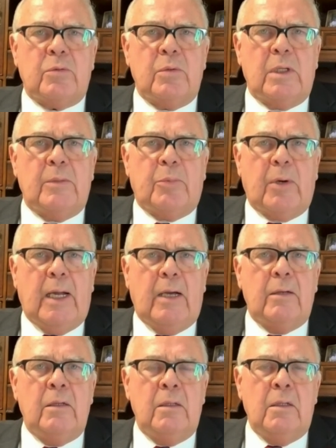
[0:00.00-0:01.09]
really
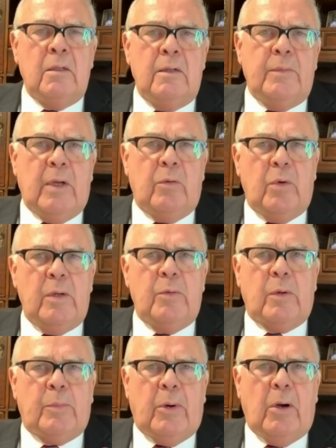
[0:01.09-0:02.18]
proud that we
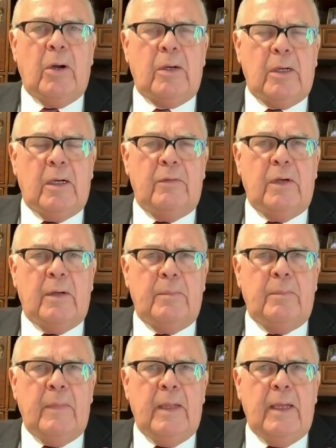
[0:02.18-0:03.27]
were part of a
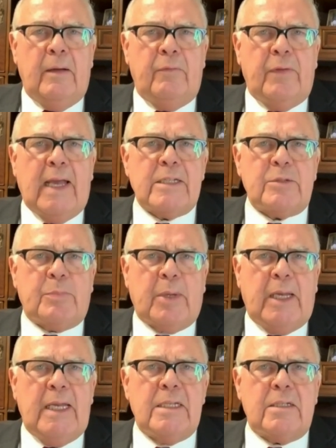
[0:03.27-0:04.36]

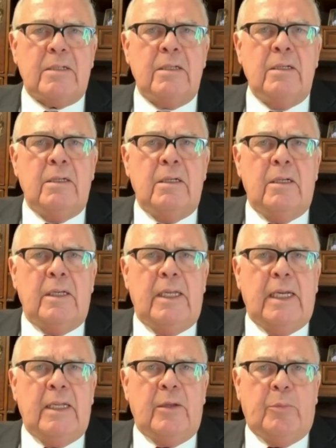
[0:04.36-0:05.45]
fast-paced
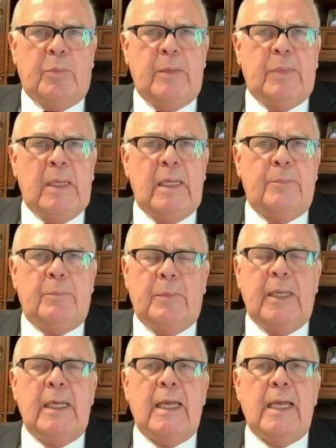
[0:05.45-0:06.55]
getting the
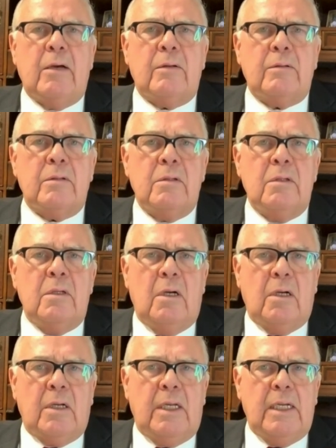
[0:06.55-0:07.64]
PPP out,
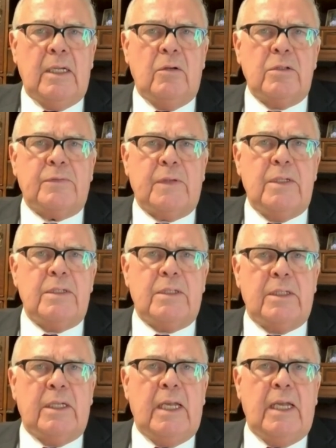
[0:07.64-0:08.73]
getting those funds
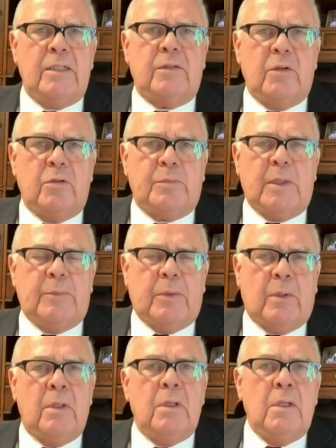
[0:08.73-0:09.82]
in the hands of those
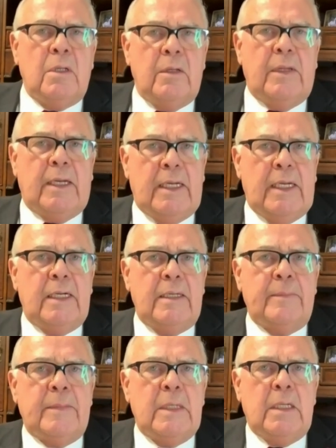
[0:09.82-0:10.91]
people that needed
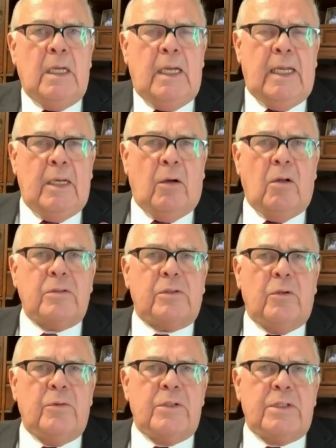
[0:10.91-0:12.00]
it, and
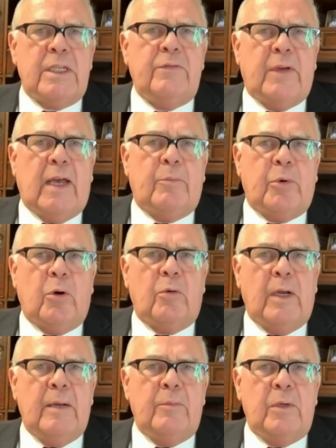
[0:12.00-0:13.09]
also the CFAP
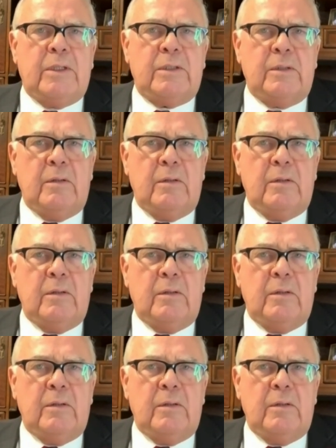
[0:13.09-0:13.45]
program, which